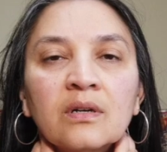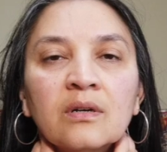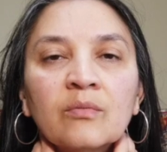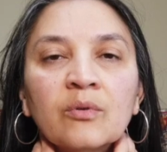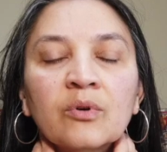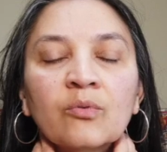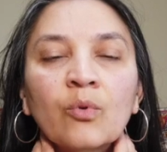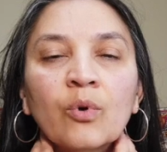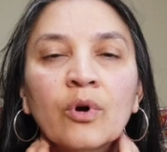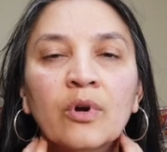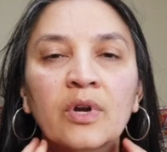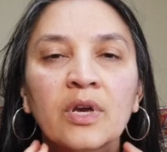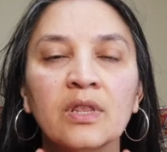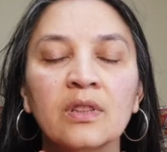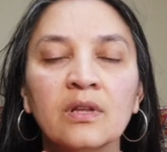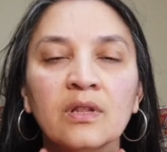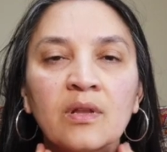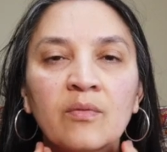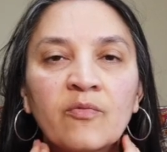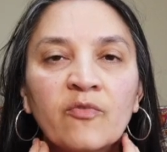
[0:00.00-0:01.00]
And we're
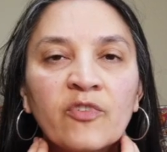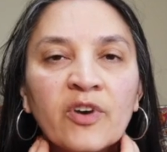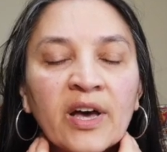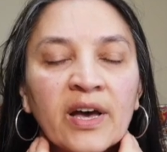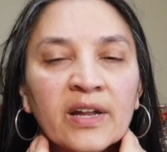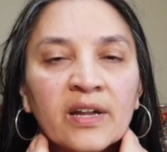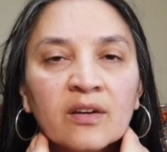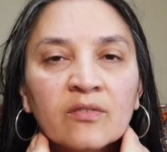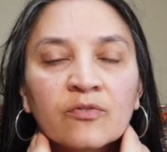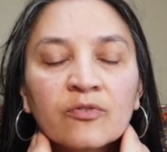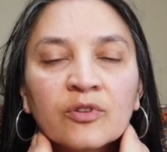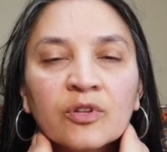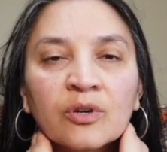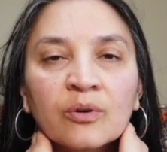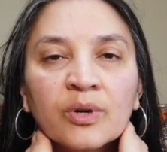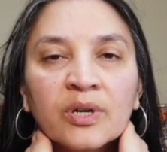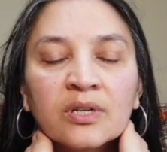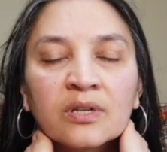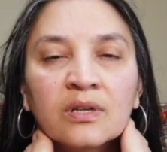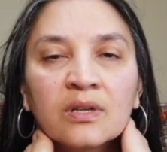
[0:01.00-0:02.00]
working the lymphatic
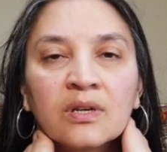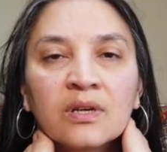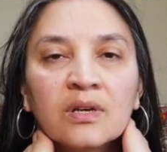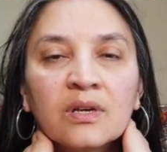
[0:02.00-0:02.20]
fluid